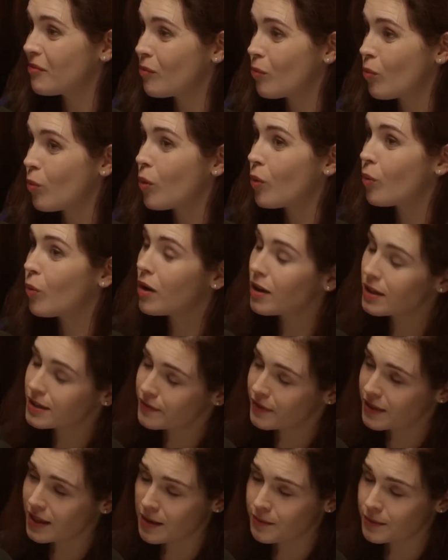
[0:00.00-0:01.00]
what
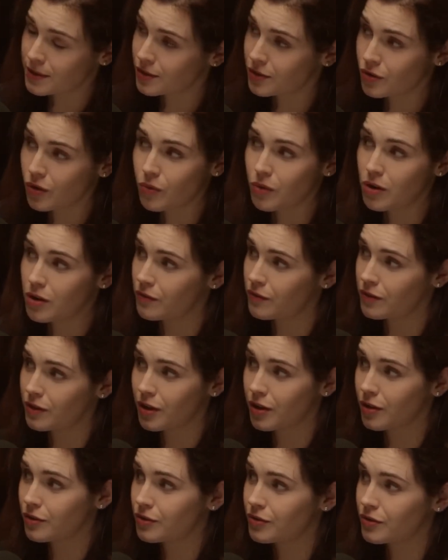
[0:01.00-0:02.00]
works for them does not work for the
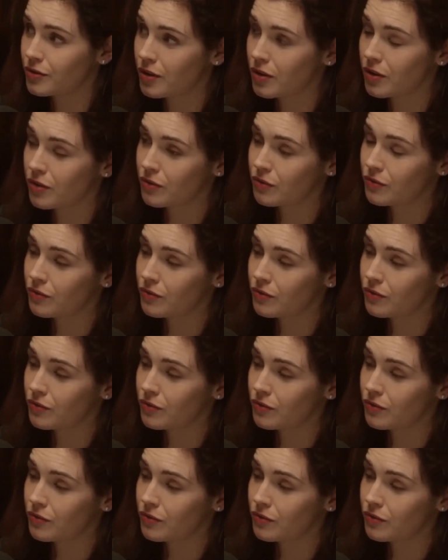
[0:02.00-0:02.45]
culture as a whole.